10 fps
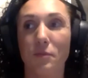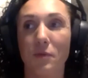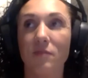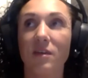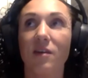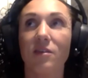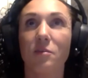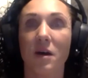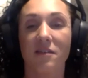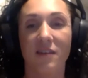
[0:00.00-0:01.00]
one of the other
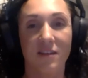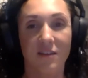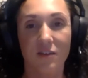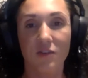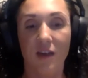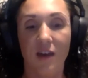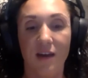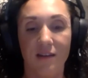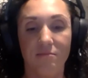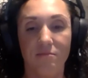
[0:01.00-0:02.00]
moderators,
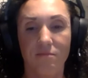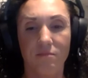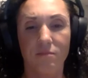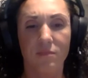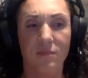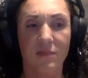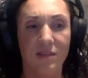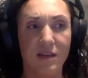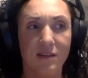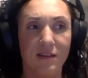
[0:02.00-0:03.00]

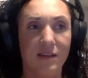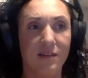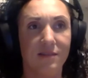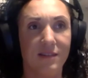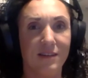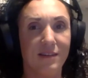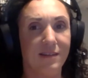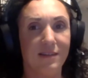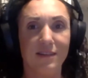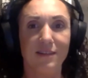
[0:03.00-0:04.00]

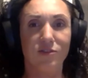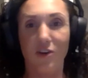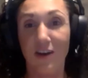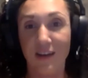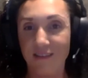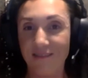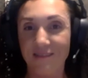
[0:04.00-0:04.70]
DDDDD John,